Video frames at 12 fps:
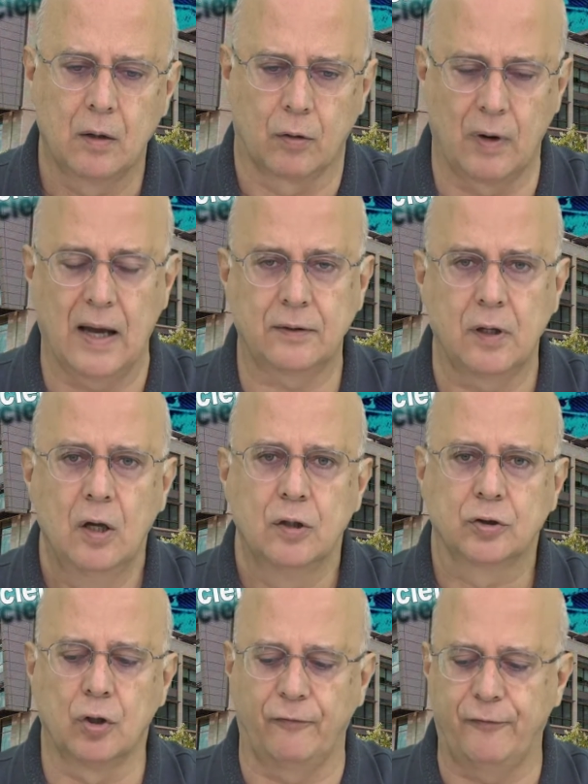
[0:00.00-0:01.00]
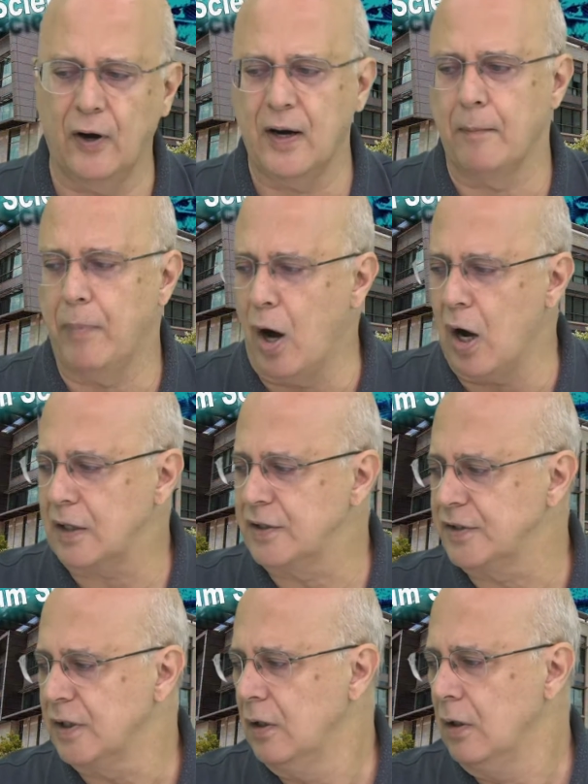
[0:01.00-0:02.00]
right? So for the
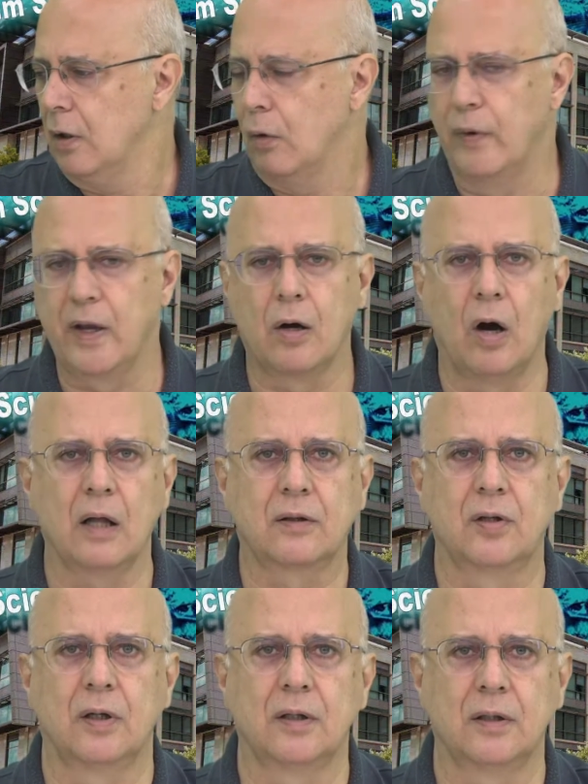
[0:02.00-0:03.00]
box, we got